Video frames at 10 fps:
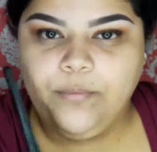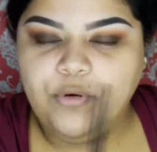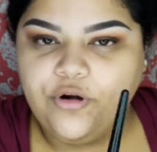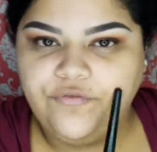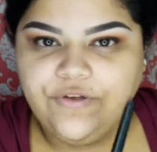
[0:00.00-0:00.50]

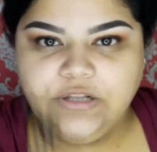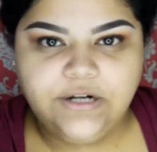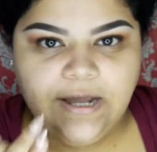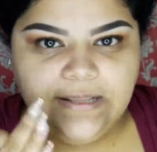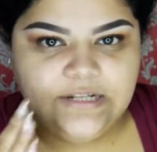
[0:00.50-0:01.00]
pore filler
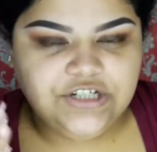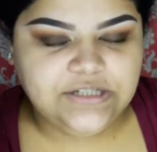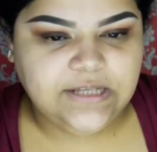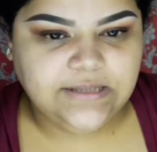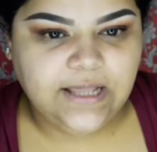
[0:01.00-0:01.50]
and then
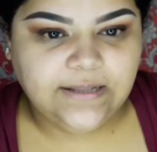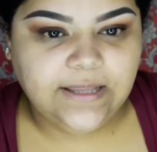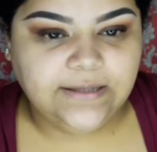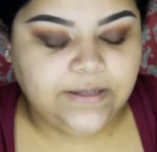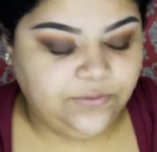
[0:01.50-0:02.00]
just set that
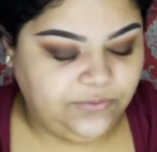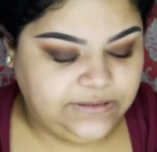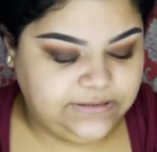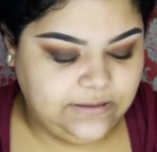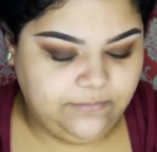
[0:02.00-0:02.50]
lightly
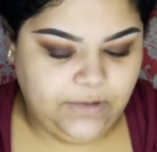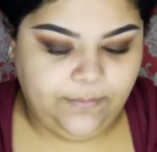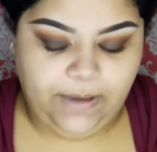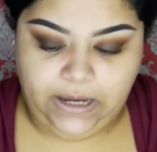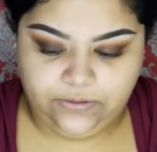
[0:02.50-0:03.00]
with some
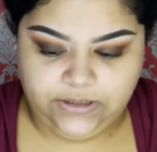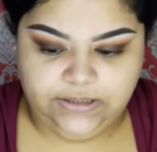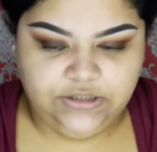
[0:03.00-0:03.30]
powder.